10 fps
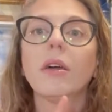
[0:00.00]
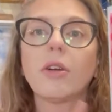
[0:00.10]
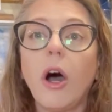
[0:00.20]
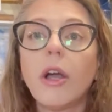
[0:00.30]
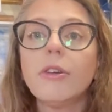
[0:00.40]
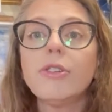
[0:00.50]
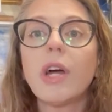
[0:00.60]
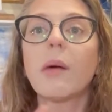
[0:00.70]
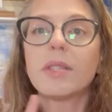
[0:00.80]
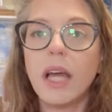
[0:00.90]
call your
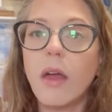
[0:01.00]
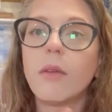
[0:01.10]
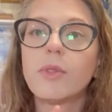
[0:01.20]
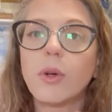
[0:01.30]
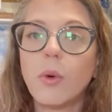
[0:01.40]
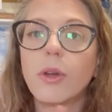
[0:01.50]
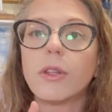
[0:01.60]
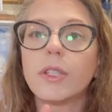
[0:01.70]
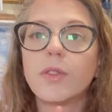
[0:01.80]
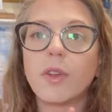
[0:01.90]
shop, tell them to order
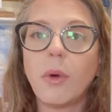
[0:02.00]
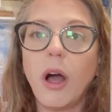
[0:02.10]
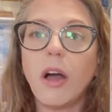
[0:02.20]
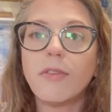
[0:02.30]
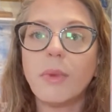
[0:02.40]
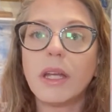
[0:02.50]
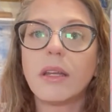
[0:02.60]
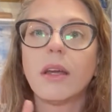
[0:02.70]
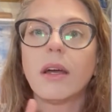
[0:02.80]
this from Hoffman